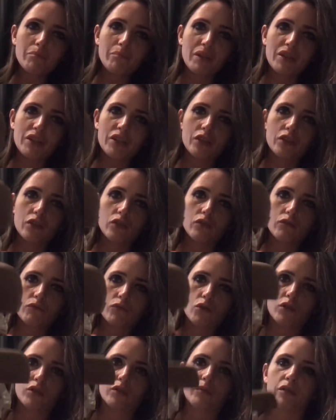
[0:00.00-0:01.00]
Basic
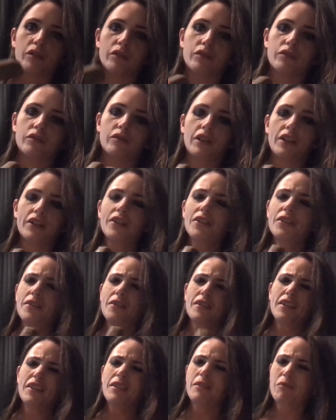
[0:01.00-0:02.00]
chocolate bar.
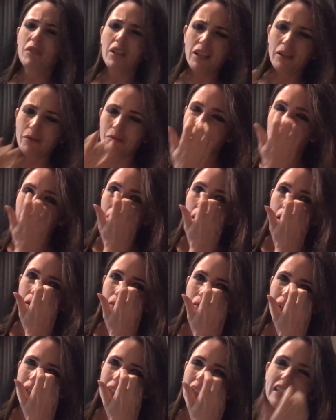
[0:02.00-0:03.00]
It's really weird. I
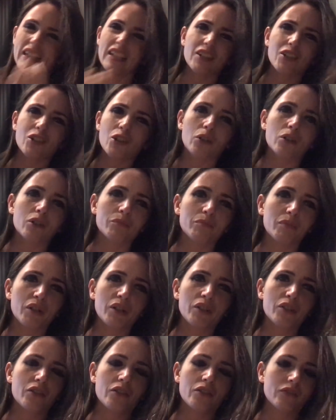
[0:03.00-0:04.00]
don't really eat chocolate
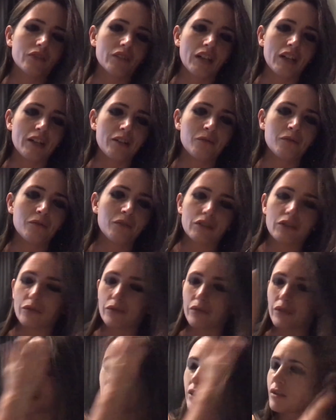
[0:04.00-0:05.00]
bars now. So
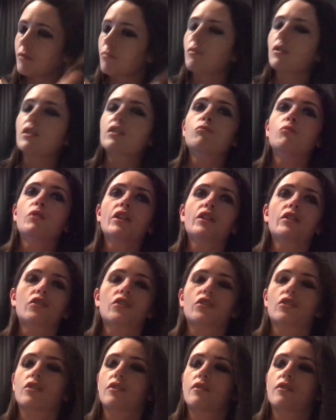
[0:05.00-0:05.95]
this is really weird.